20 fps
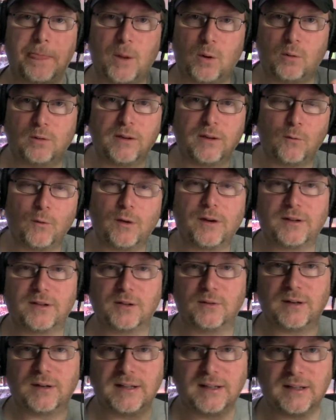Only one or
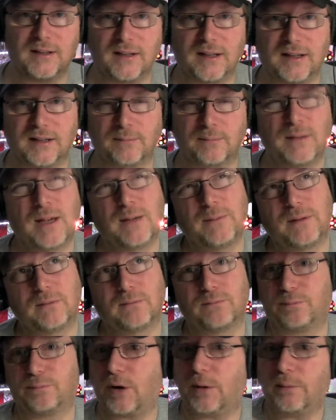two I didn't like.
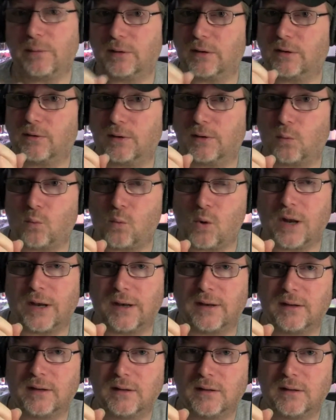Probably only one.